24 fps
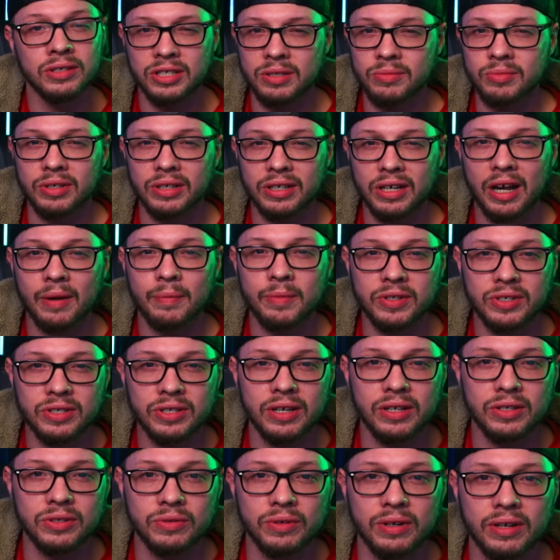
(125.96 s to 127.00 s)
Seems like common
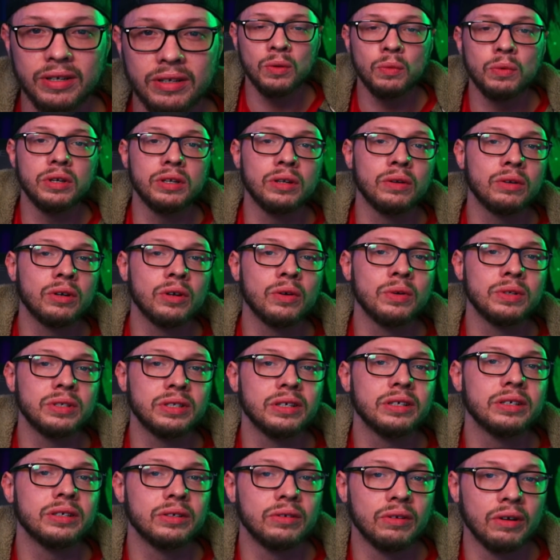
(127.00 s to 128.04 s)
sense, right? But you don't know
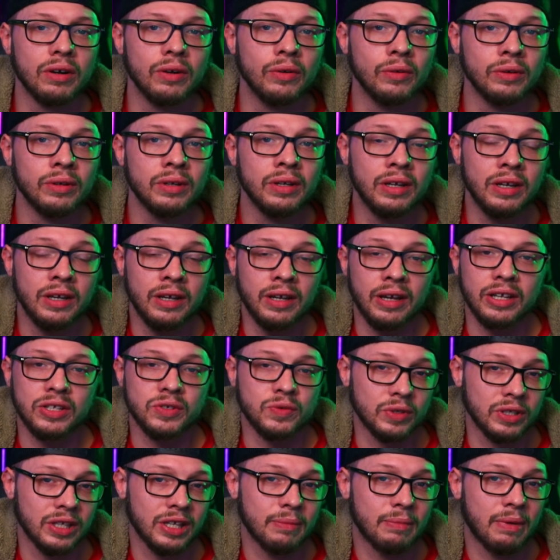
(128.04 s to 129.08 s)
until you grow. It's
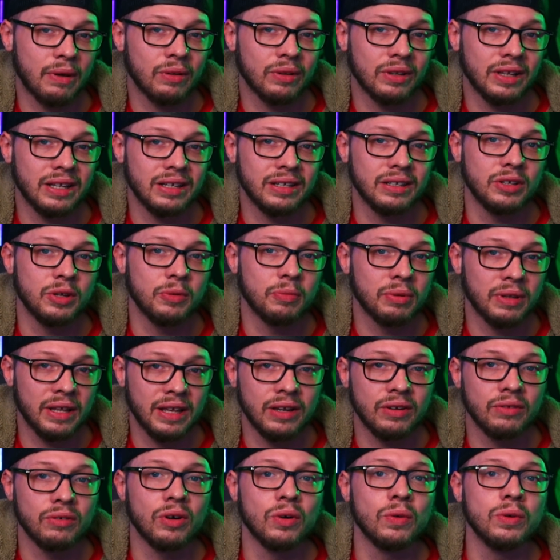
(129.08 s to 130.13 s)
really about letting your
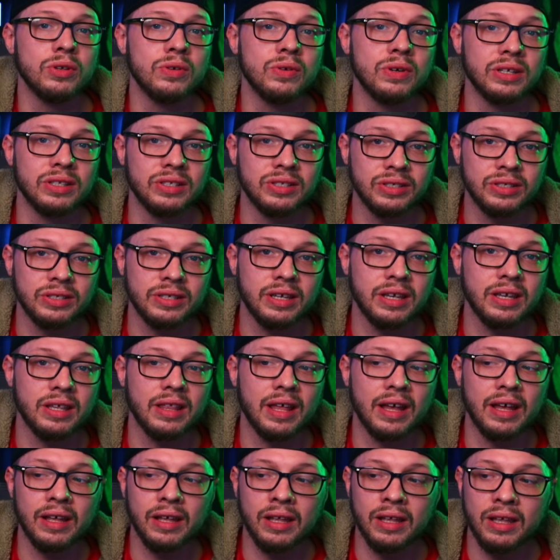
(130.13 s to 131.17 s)
plant grow, and you can see
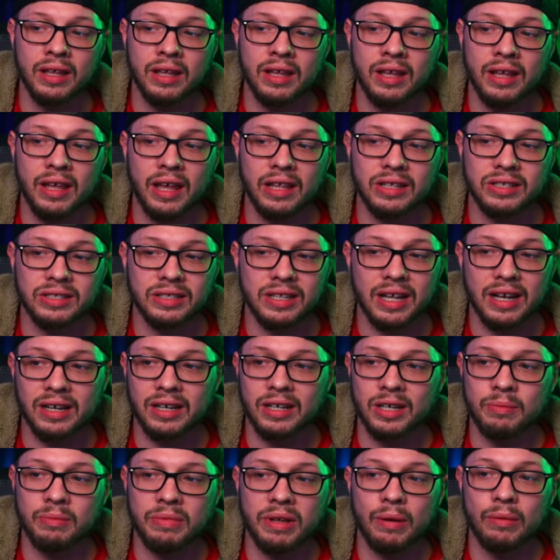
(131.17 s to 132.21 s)
that it's not
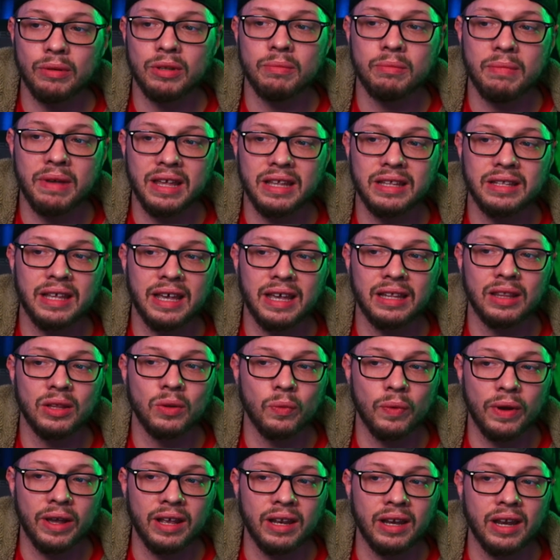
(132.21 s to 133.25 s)
going to be able to maintain the
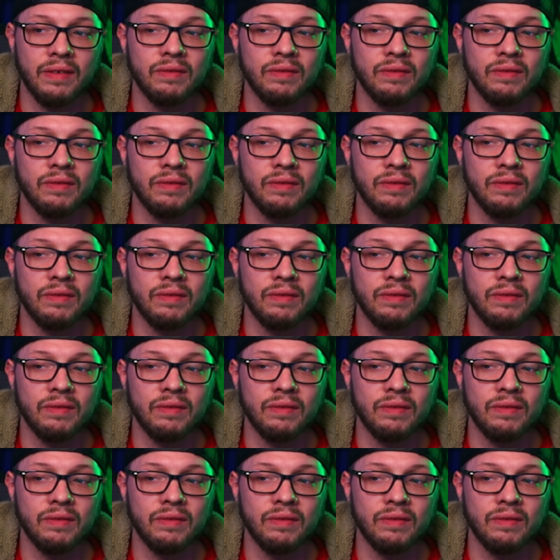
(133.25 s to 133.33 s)
weight.